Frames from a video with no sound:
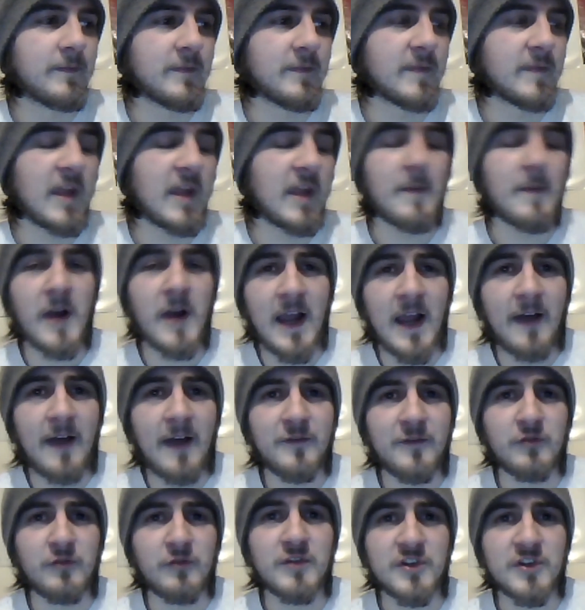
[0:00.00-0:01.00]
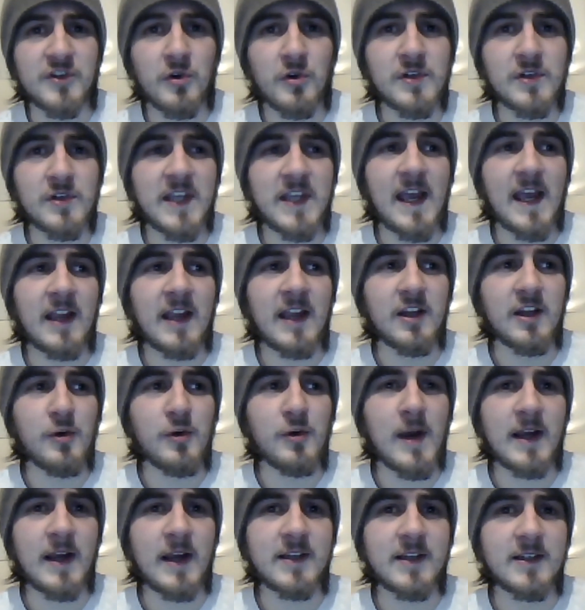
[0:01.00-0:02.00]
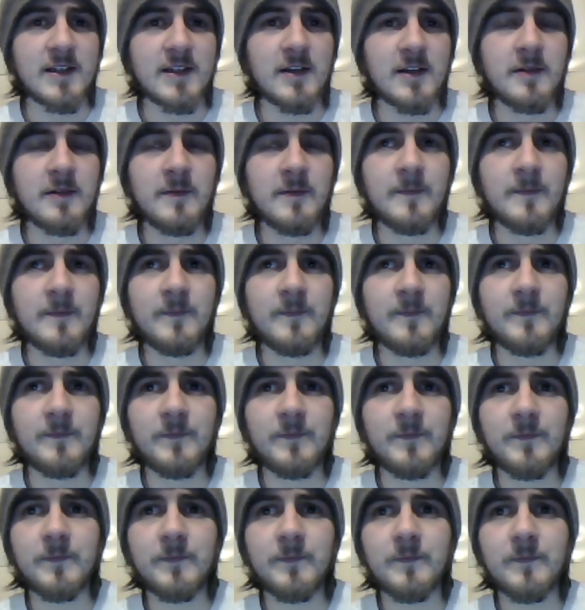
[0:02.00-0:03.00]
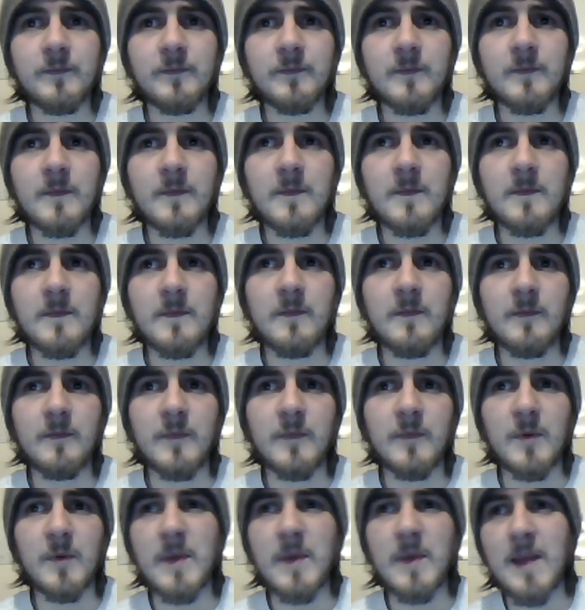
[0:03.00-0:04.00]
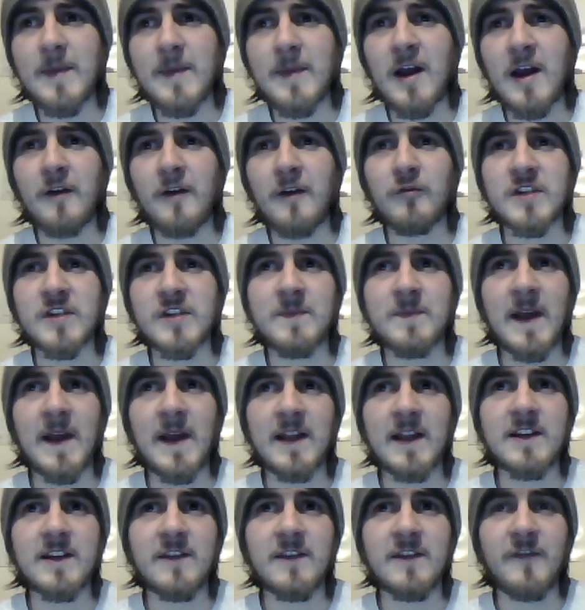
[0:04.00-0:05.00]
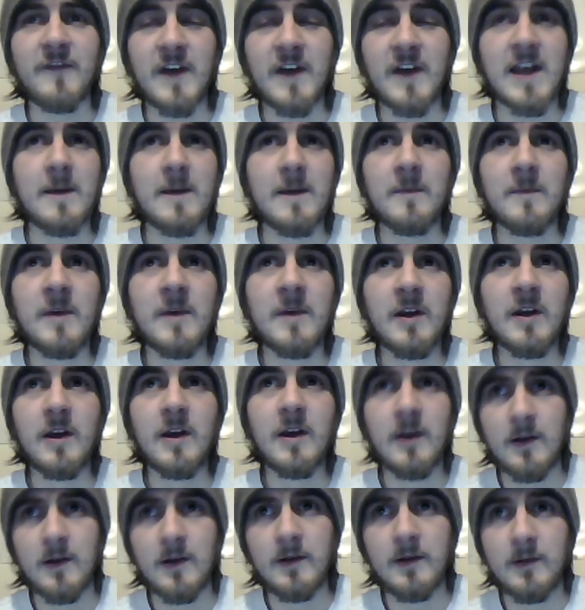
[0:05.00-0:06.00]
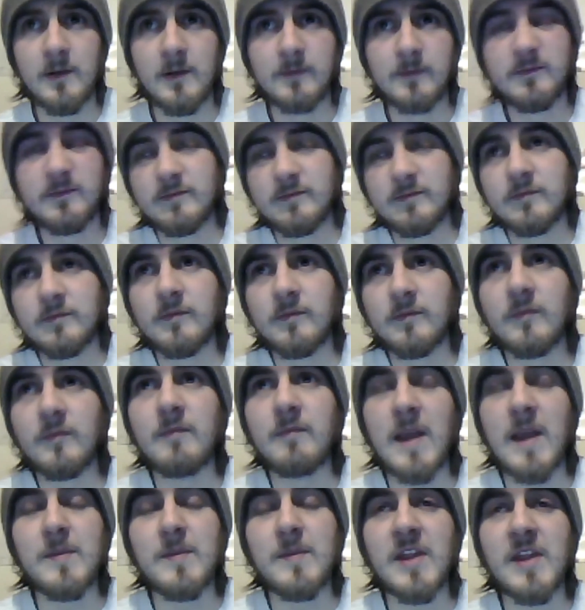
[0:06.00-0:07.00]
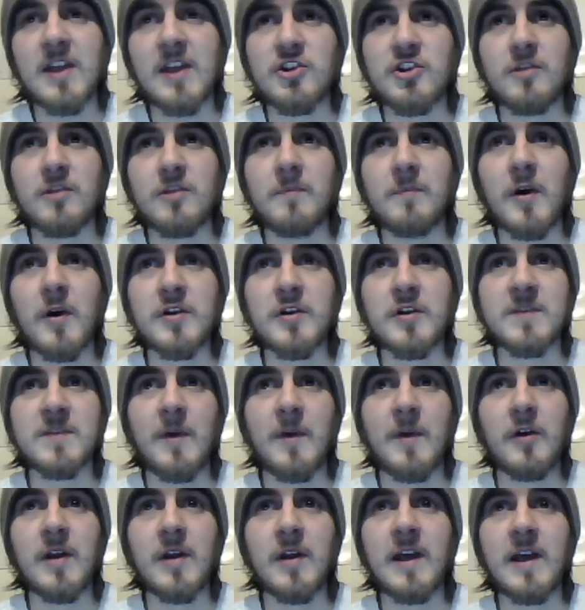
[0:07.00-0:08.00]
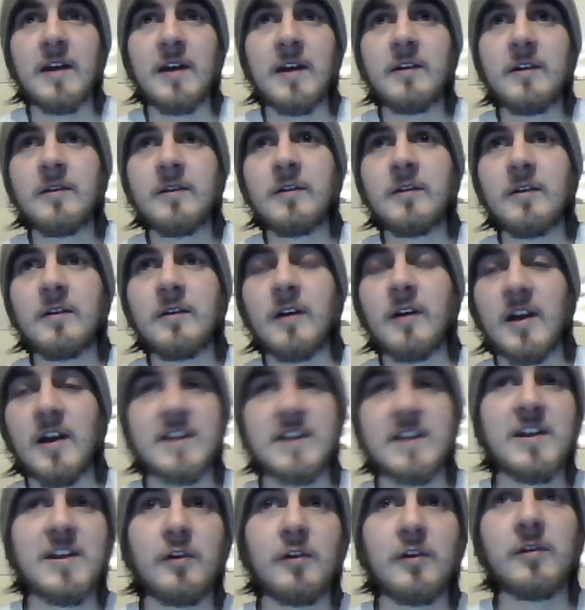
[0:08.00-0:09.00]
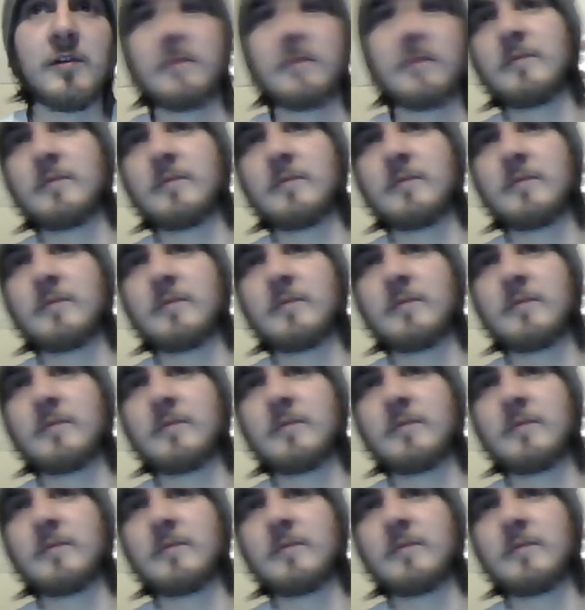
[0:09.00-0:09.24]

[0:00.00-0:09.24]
they might have to resort to getting a new actor, but maybe out of respect for him, maybe they should postpone it until,